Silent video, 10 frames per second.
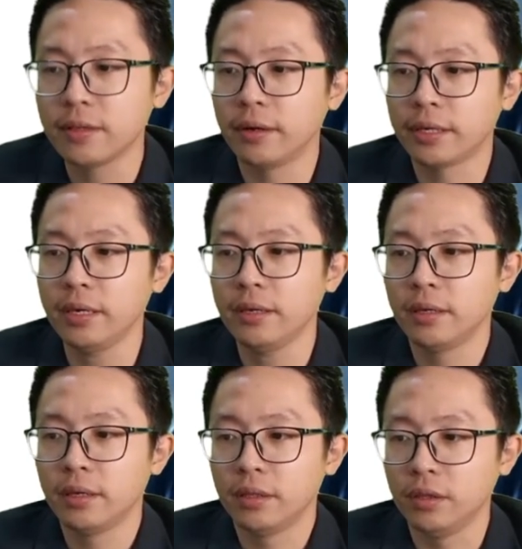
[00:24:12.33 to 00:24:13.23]
Okay,
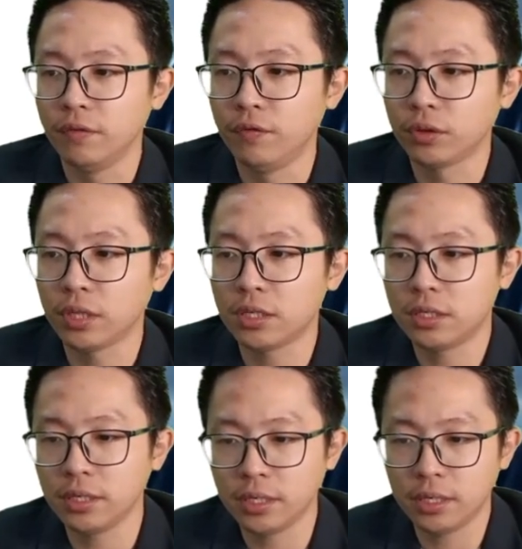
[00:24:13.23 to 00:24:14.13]
the voltage
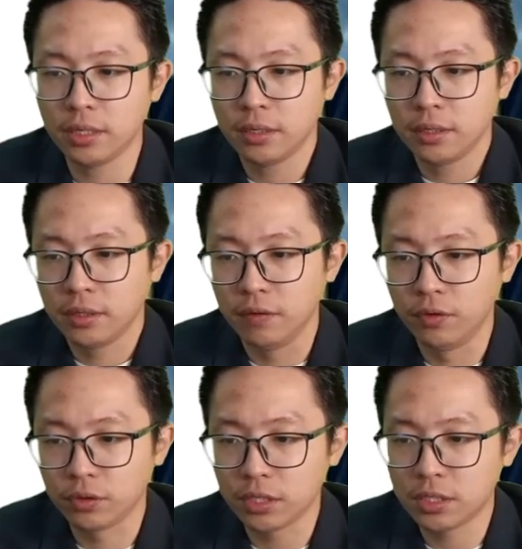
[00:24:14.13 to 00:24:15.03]
here
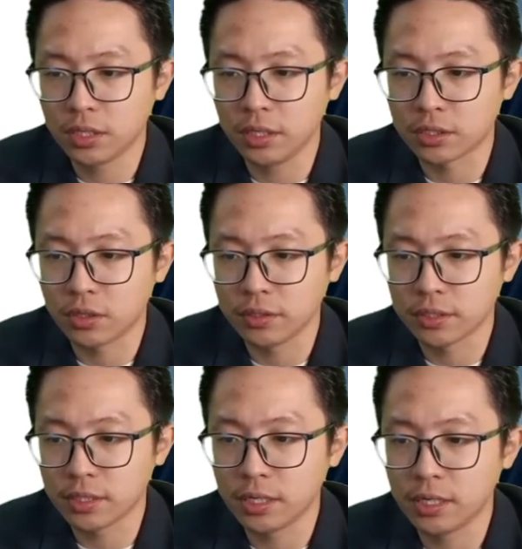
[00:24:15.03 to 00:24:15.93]
is
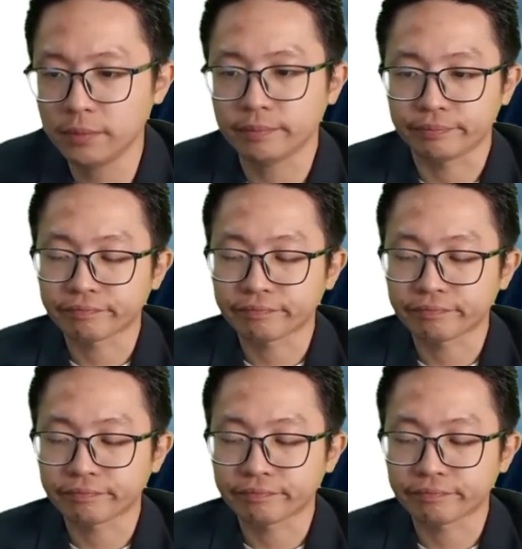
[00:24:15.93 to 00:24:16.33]
constant.